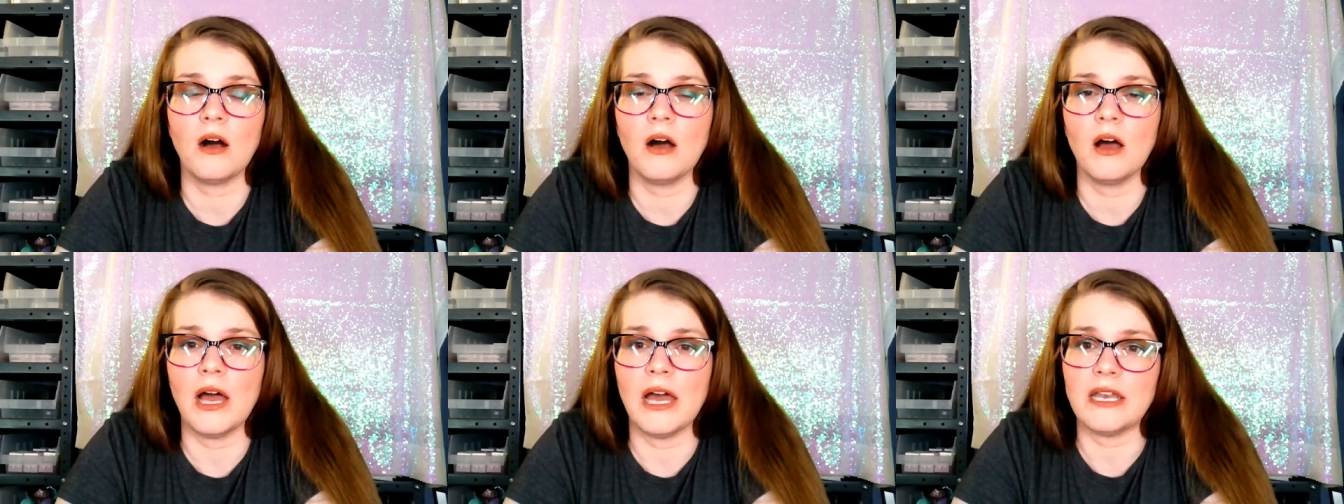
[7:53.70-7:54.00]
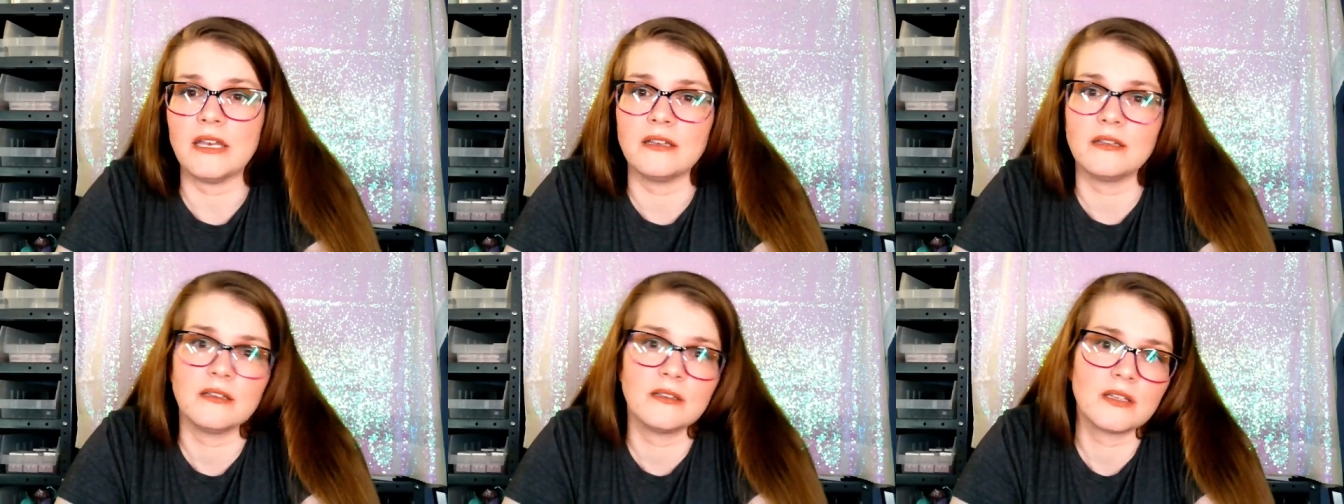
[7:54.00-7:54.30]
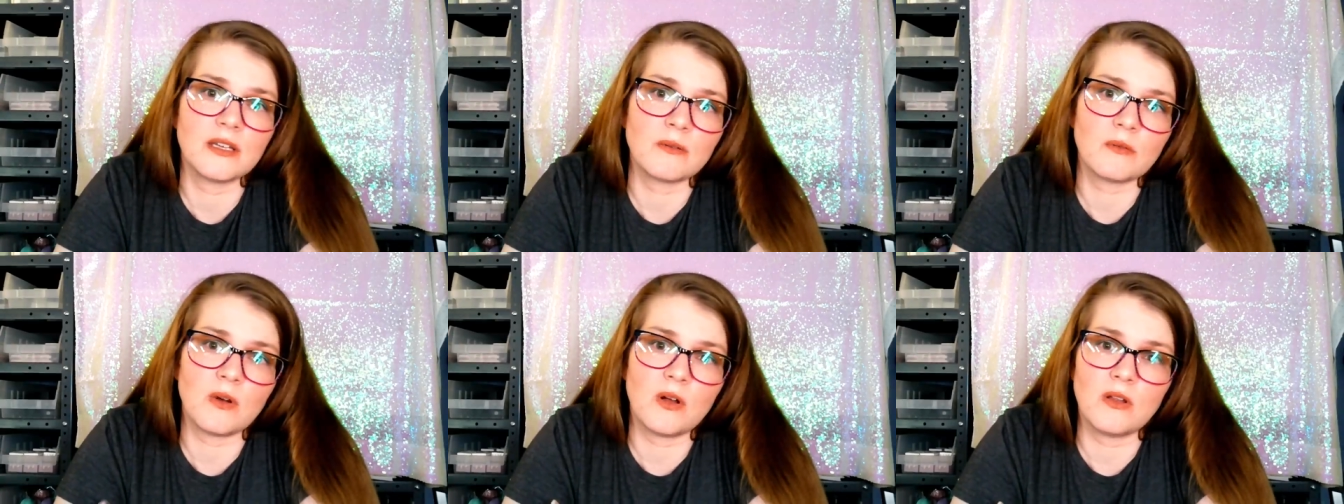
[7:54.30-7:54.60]
and
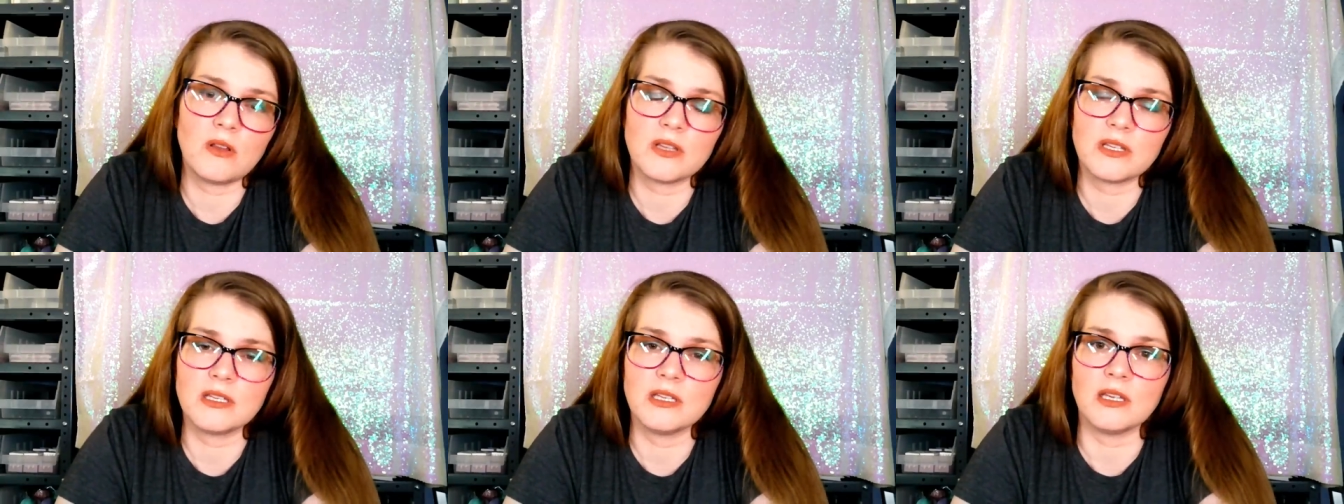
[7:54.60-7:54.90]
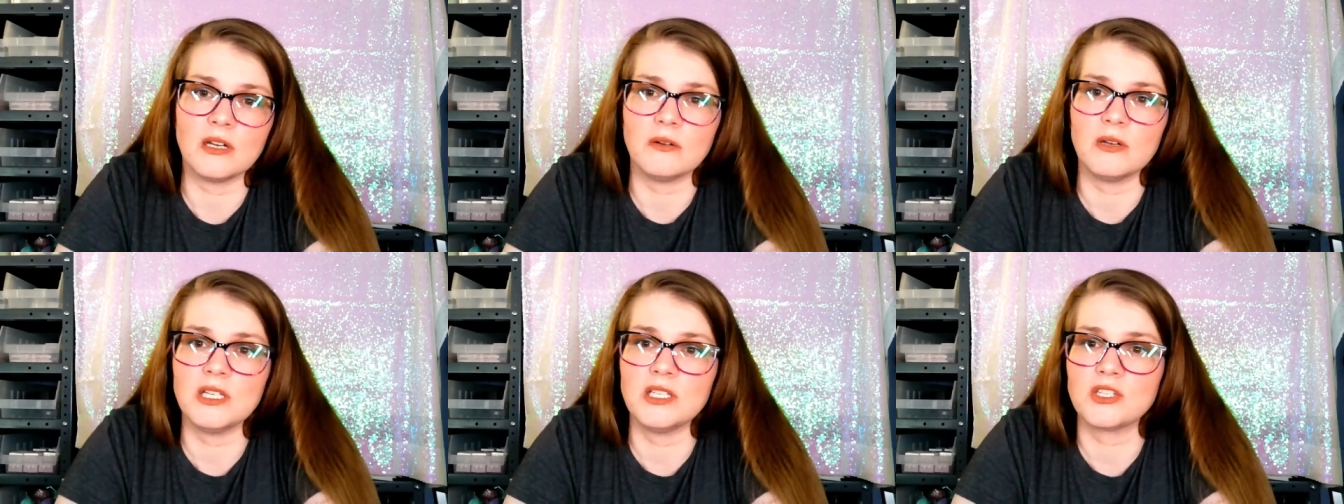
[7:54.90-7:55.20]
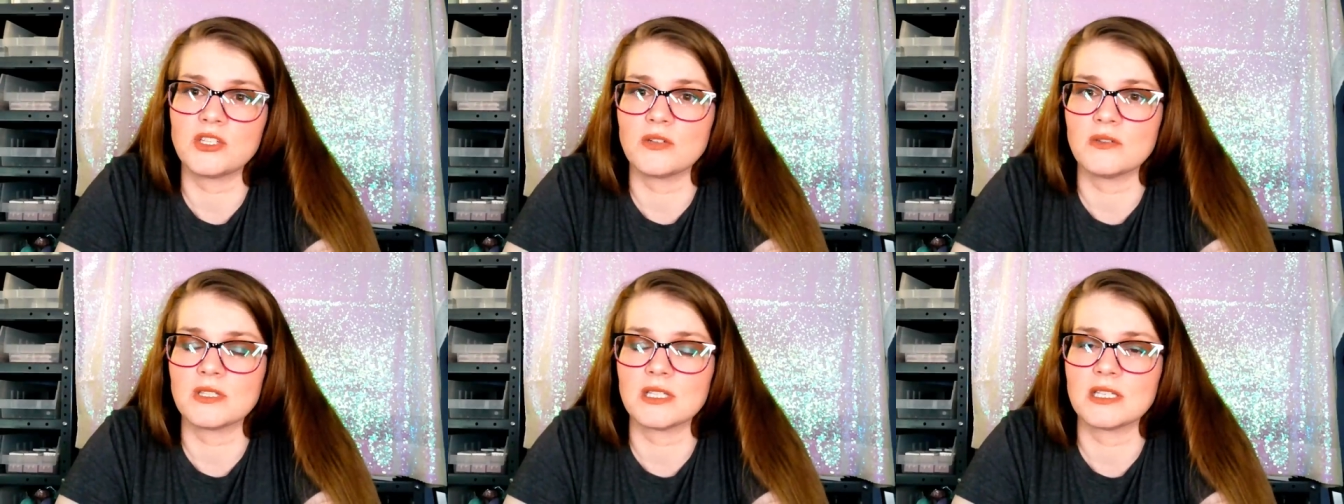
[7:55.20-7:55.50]
they were all you know he
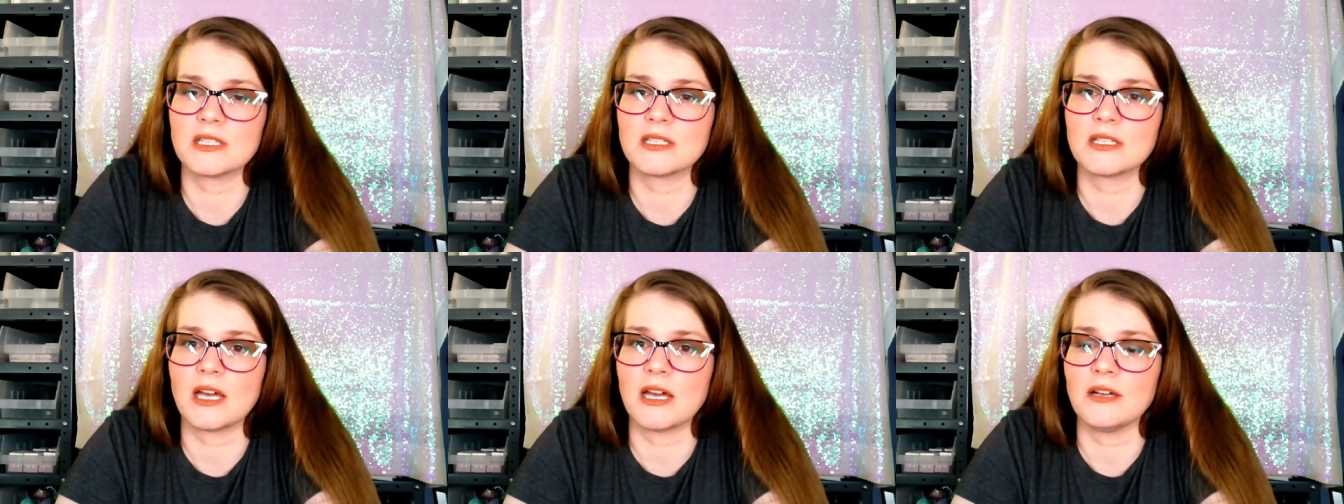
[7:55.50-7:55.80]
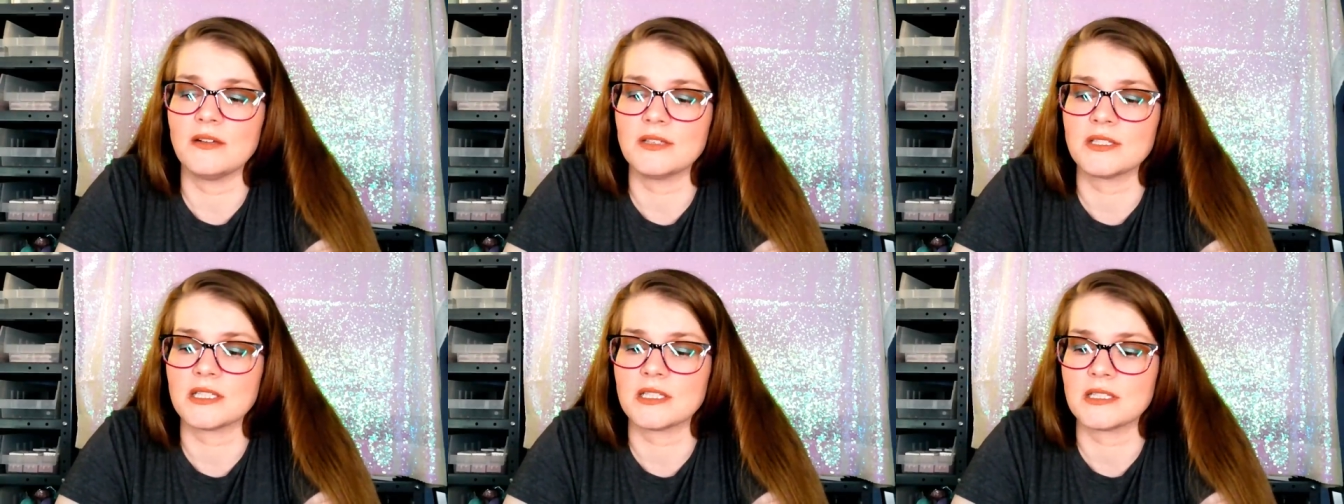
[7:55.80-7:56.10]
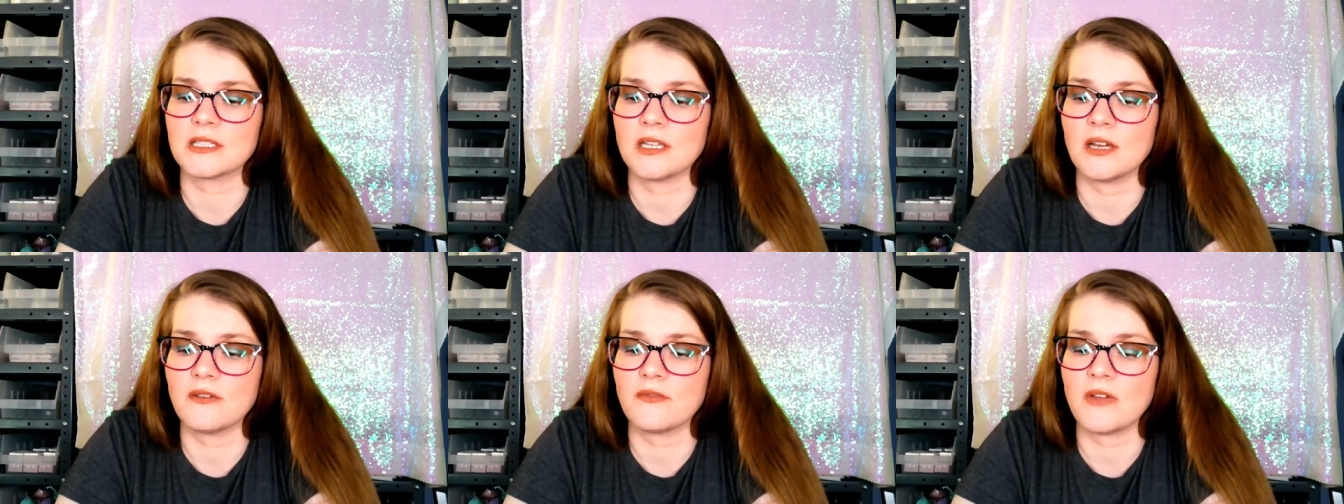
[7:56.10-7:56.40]
chose the styles and
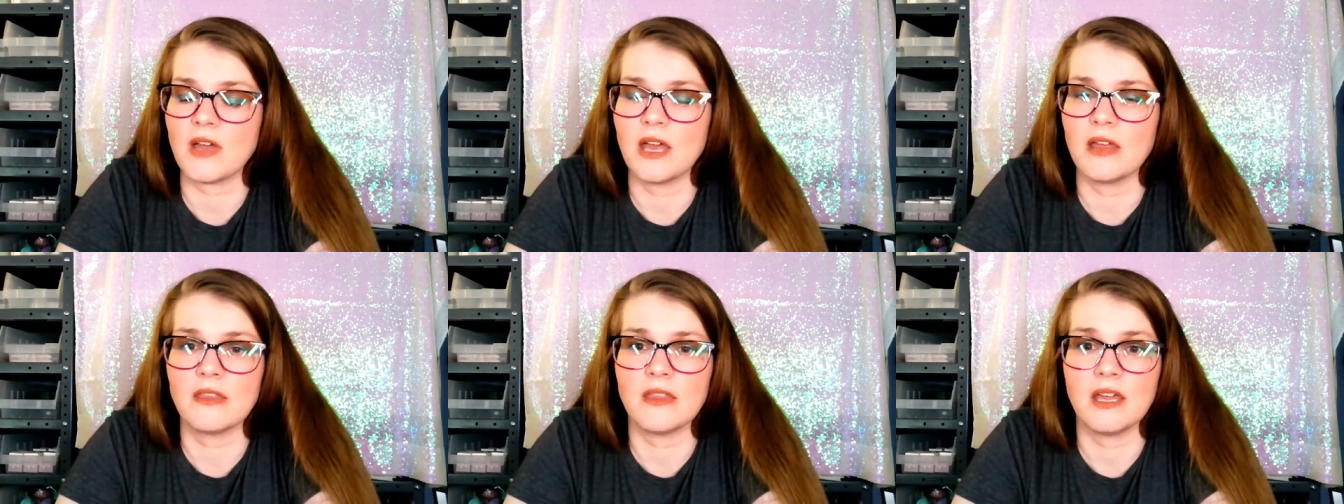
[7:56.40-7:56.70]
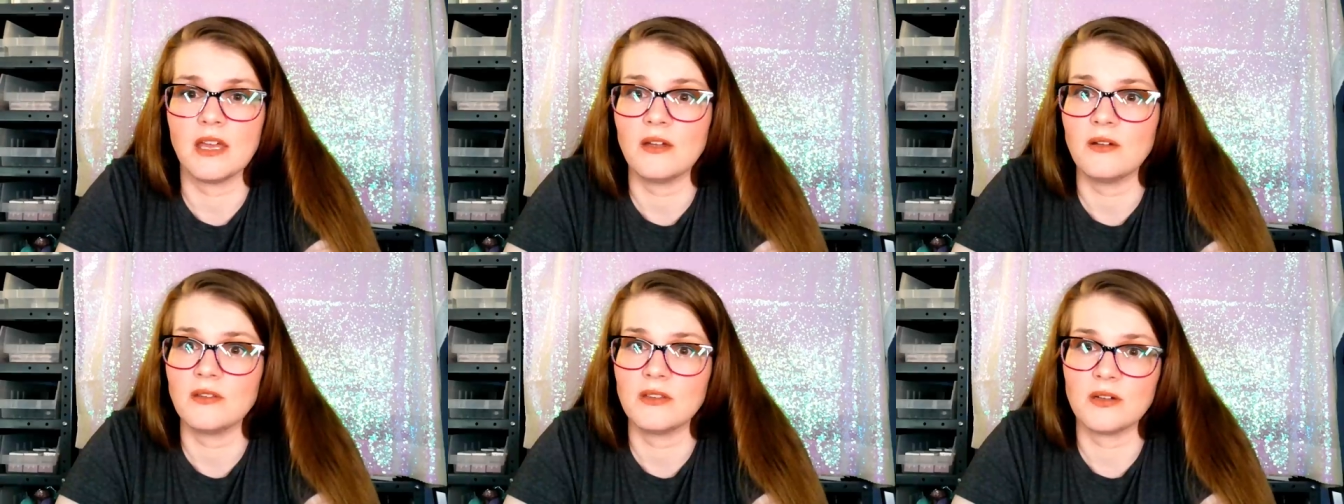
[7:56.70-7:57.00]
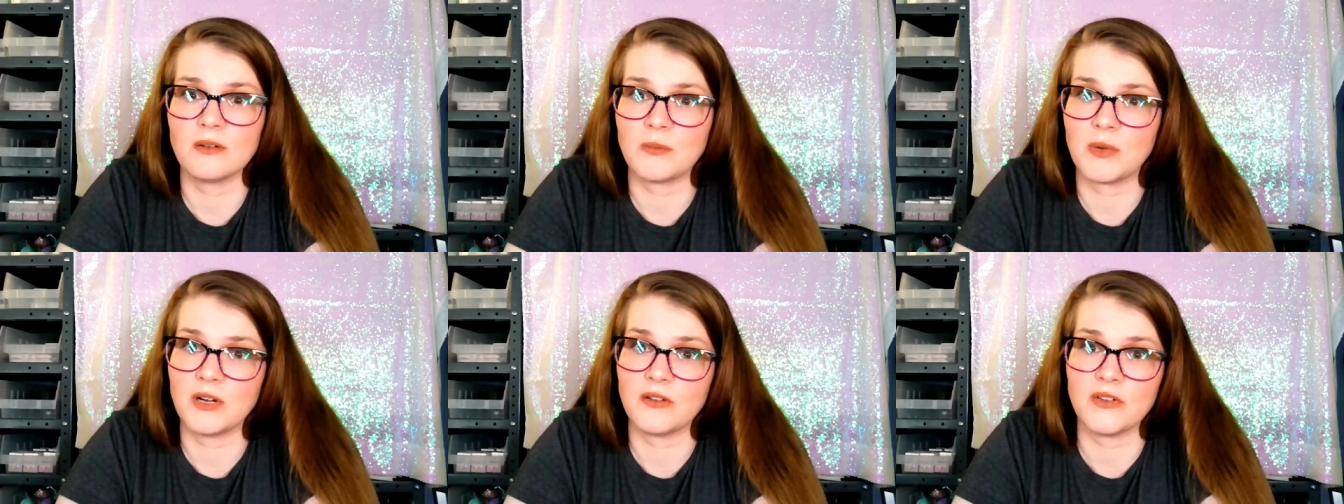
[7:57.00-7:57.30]
stuff, and they they're
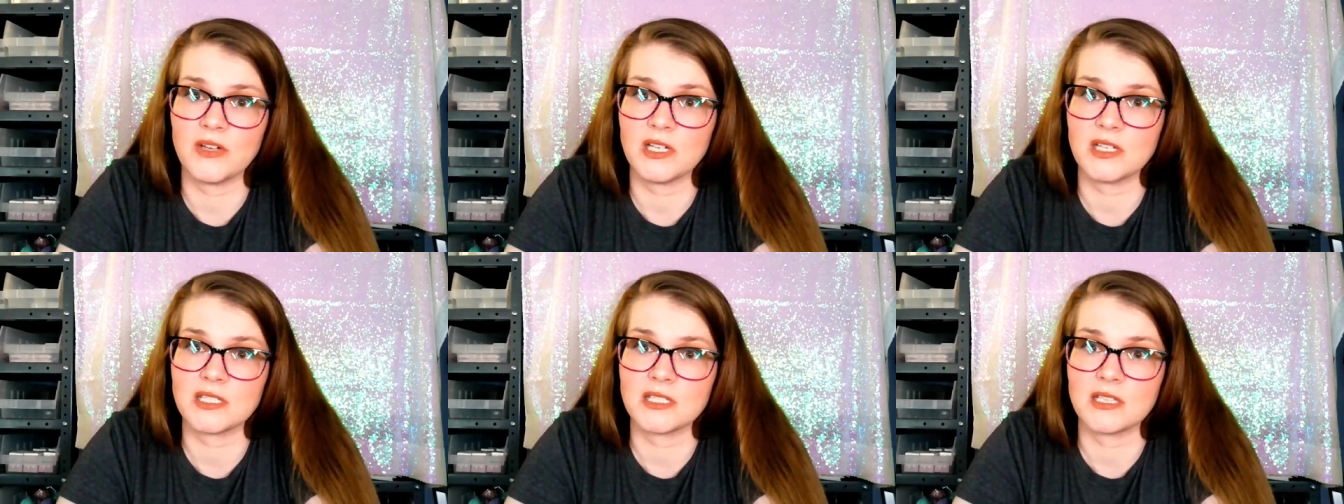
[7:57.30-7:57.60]
perfect.